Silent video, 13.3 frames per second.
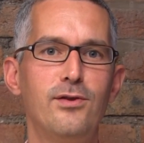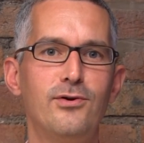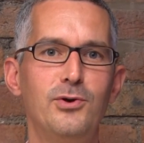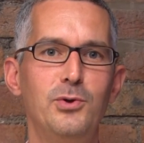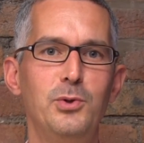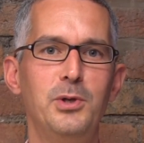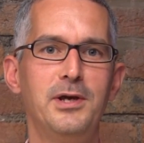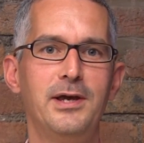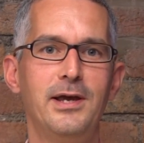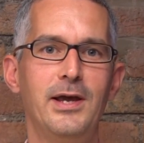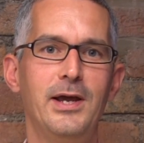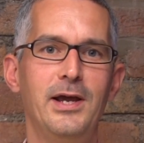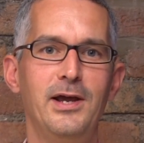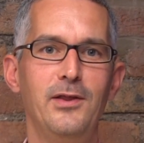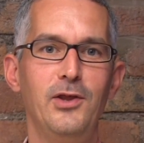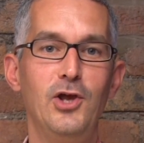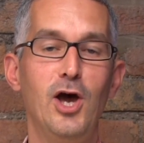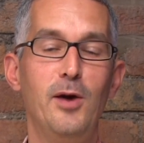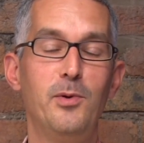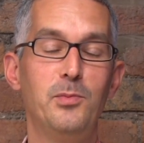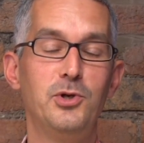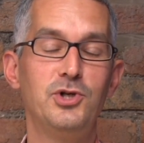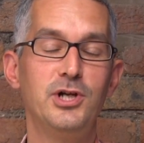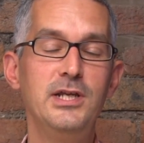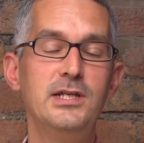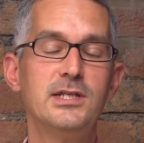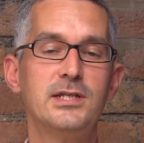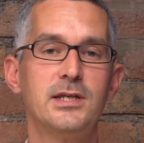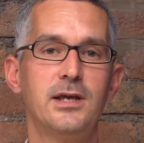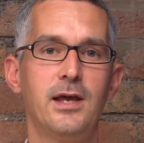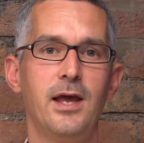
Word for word: through the Urban Retreat,